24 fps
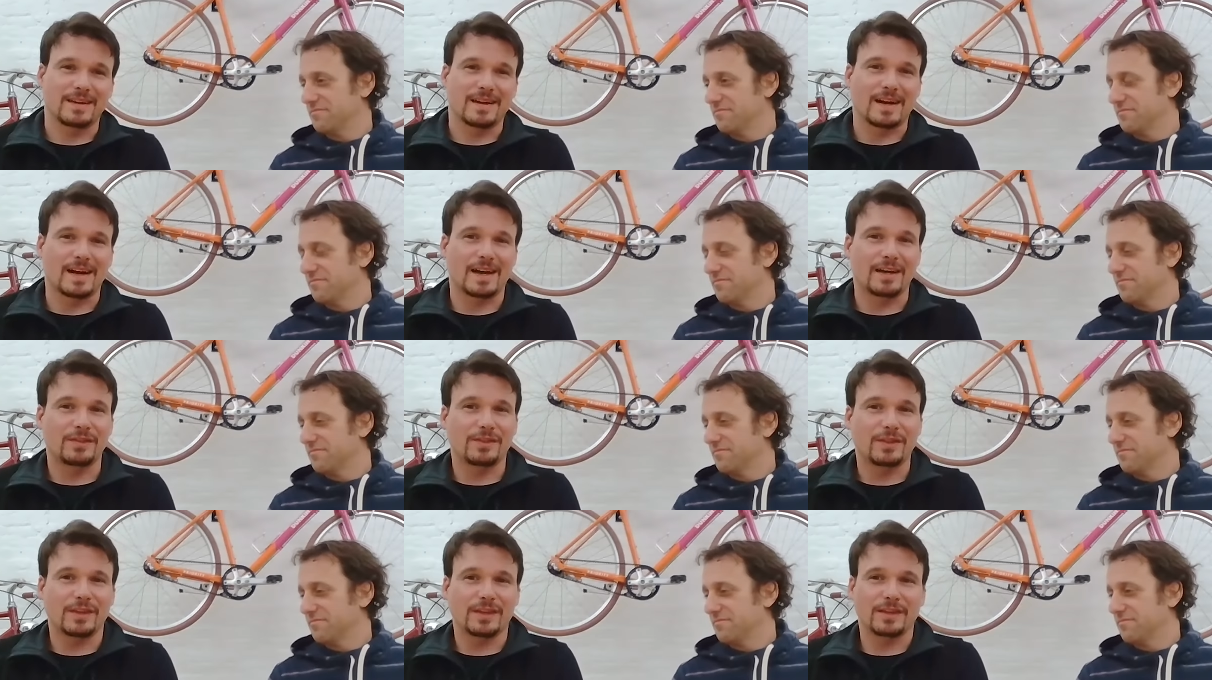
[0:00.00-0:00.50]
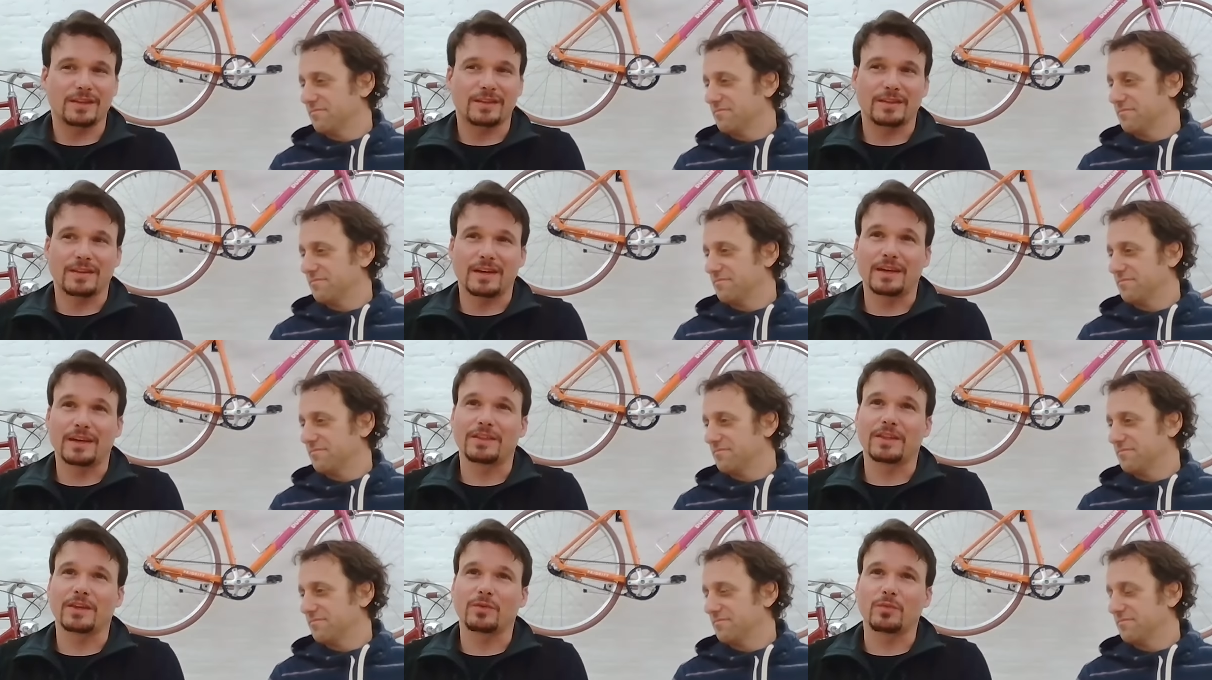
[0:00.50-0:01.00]
Speaker 1: I
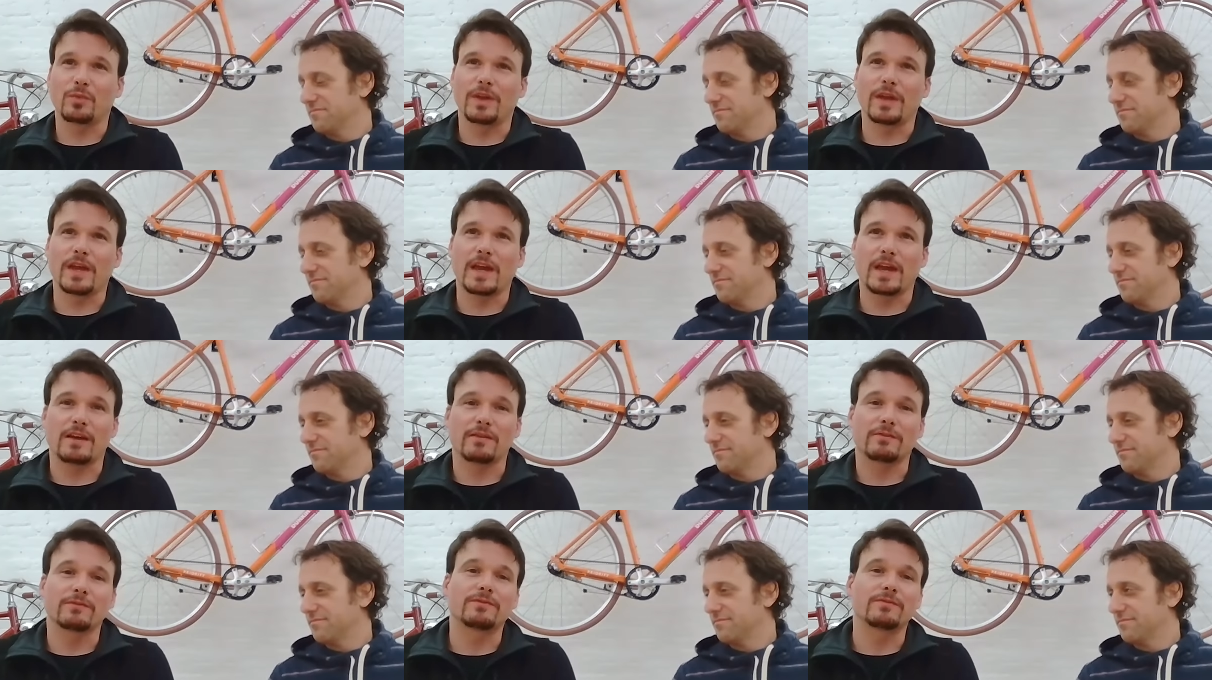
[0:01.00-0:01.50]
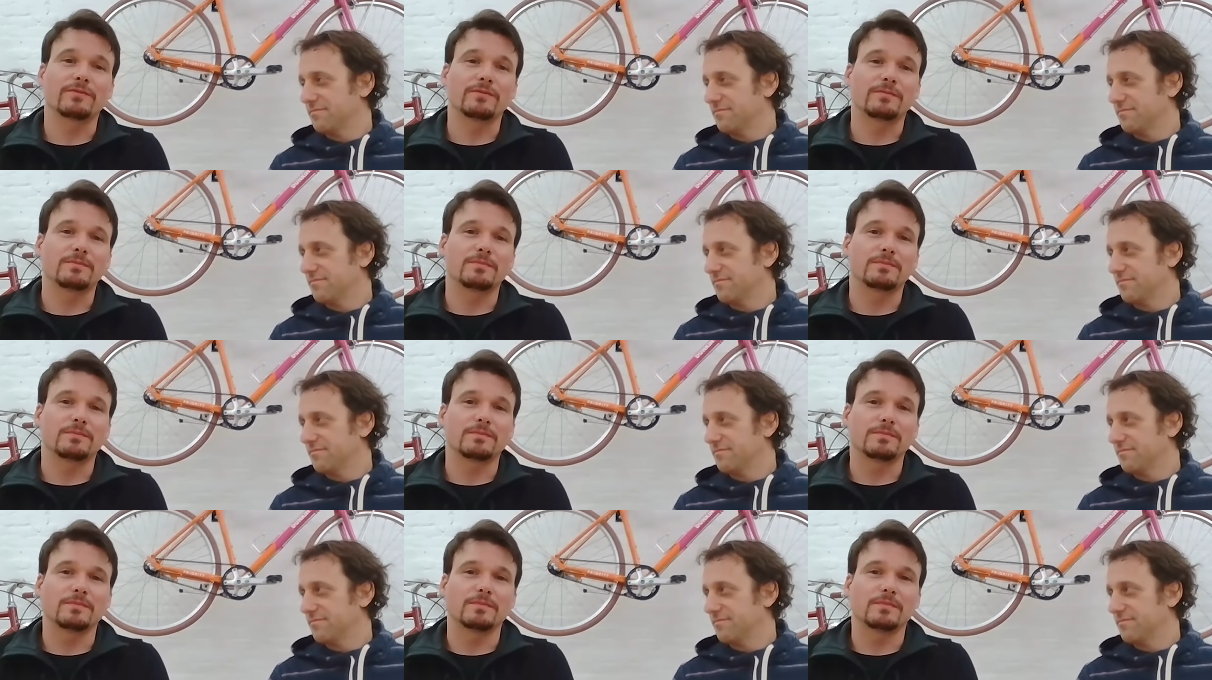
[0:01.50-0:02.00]
think we
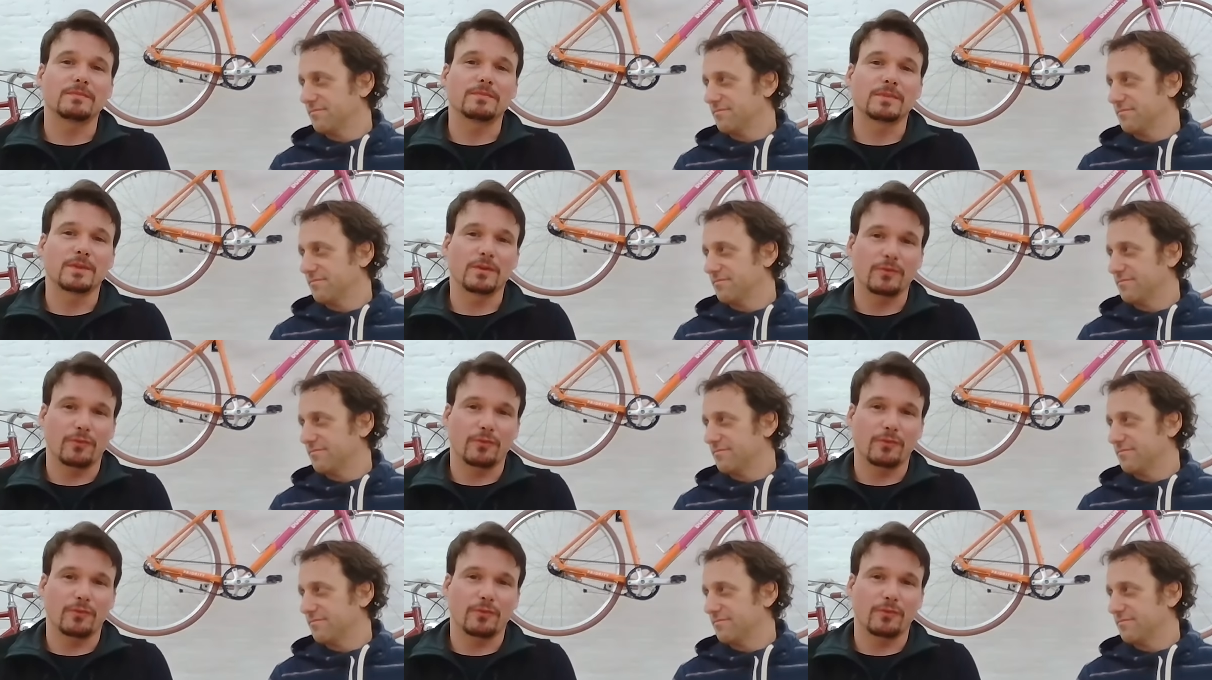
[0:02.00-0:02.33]
have the